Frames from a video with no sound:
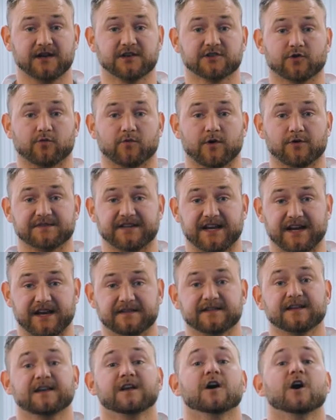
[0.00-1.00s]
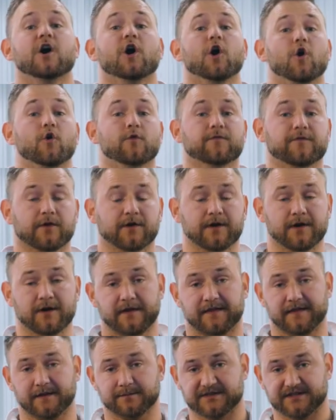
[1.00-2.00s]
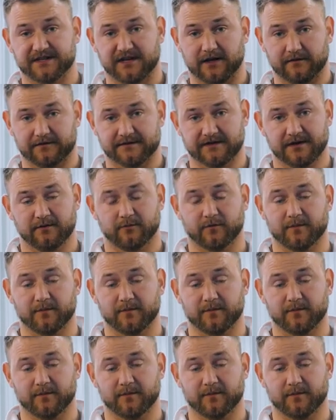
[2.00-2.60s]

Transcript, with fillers: to rotate over themselves.